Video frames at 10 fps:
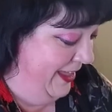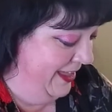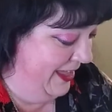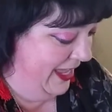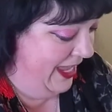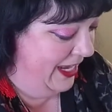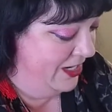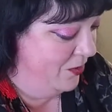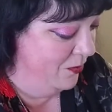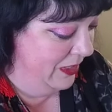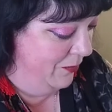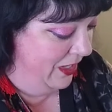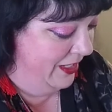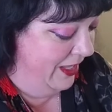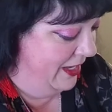and I don't really want
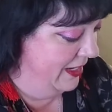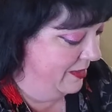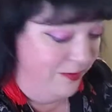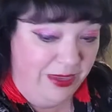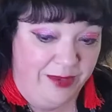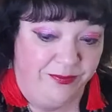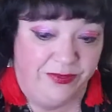to cut it, but